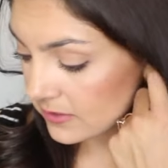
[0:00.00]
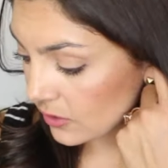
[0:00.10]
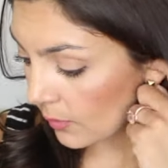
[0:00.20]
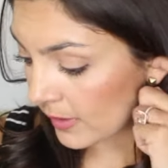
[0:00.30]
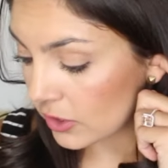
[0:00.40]

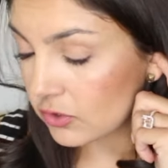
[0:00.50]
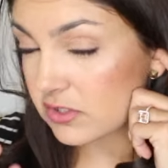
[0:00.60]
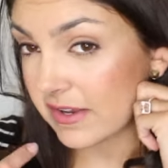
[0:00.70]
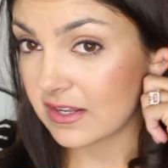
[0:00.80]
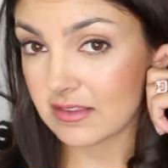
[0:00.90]
So I'm a
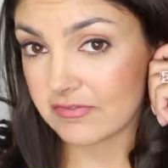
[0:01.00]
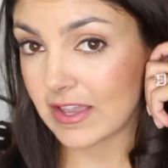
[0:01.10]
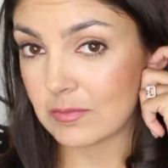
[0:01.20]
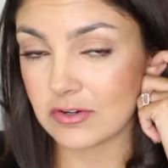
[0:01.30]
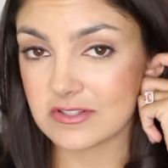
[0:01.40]
huge fan of the
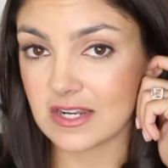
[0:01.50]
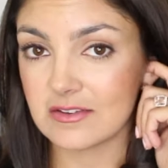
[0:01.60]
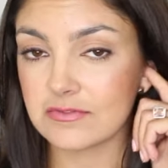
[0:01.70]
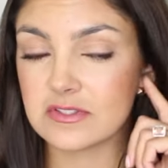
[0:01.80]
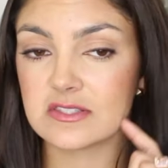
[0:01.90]
fibers that
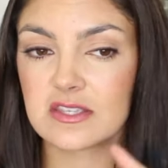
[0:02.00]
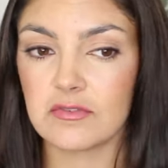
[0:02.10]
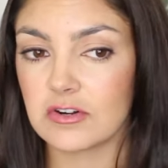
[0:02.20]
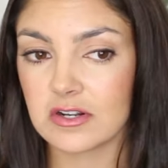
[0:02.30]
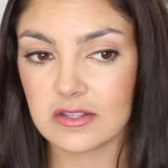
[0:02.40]
I've
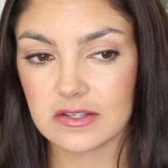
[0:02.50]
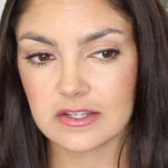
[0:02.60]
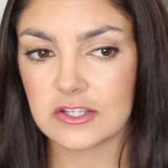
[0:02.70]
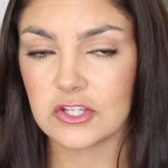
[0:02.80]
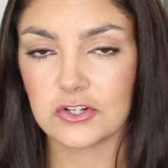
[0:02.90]
discovered a
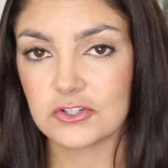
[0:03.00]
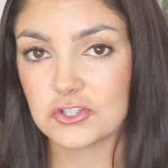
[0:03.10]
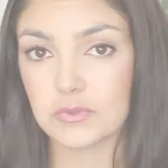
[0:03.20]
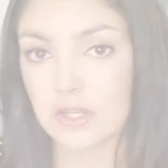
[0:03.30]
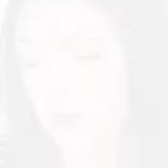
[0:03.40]
year or
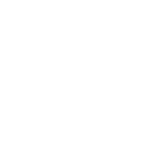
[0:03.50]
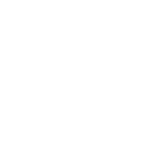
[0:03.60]
two ago.